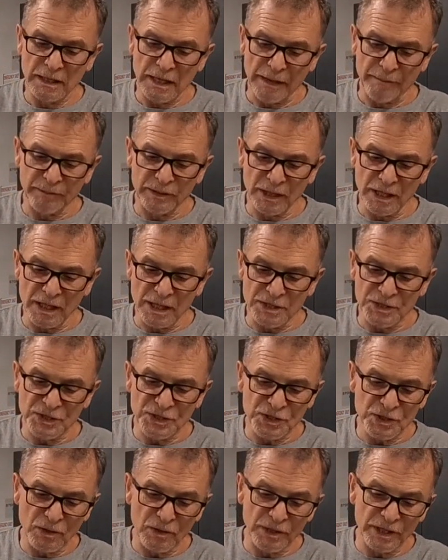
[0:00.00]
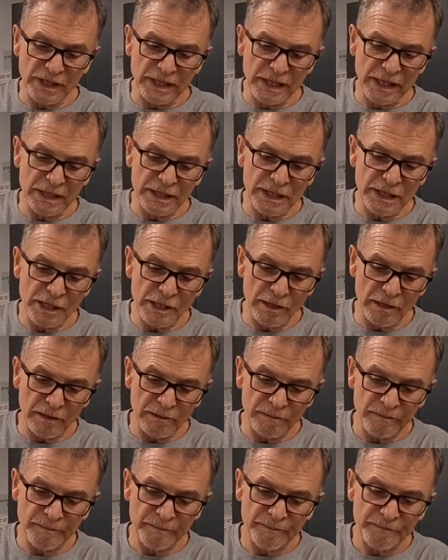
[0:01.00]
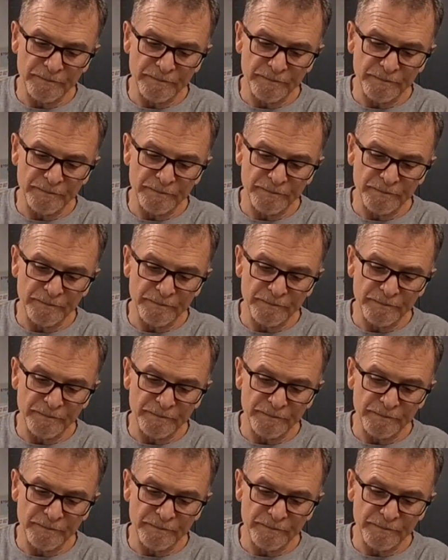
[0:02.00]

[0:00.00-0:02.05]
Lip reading: I'm going to insert it in here.